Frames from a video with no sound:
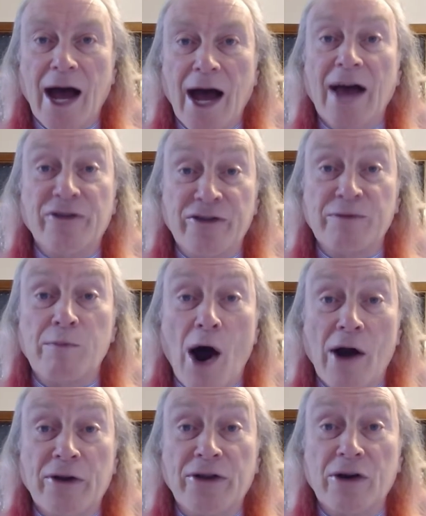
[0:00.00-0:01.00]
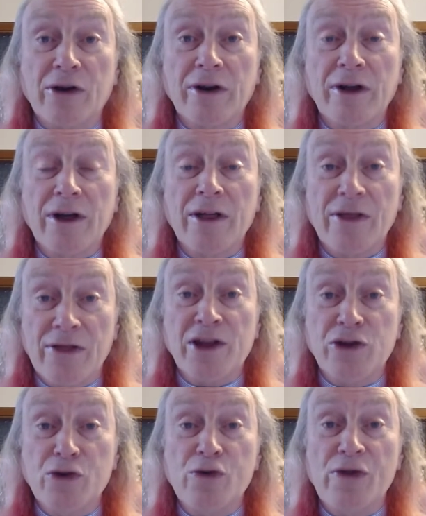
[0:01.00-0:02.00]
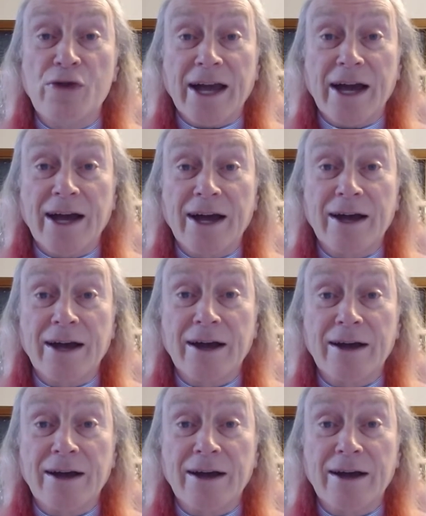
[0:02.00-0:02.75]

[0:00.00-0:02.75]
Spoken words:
and smarter than you think."